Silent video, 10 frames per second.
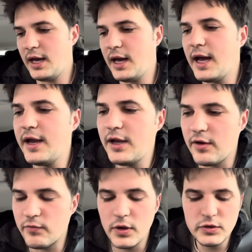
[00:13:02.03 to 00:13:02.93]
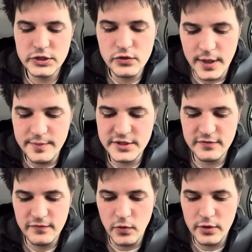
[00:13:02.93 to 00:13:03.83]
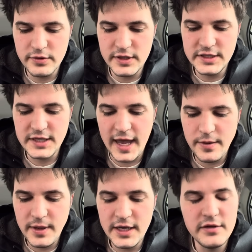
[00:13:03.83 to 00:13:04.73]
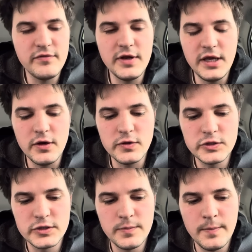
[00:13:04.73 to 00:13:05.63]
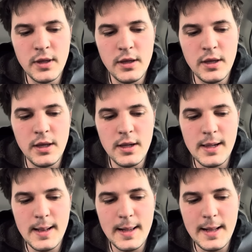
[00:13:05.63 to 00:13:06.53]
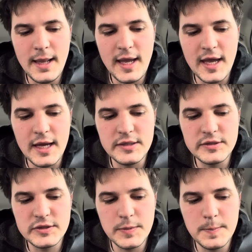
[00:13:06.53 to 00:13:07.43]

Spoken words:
I wrote scripts for these animated videos, and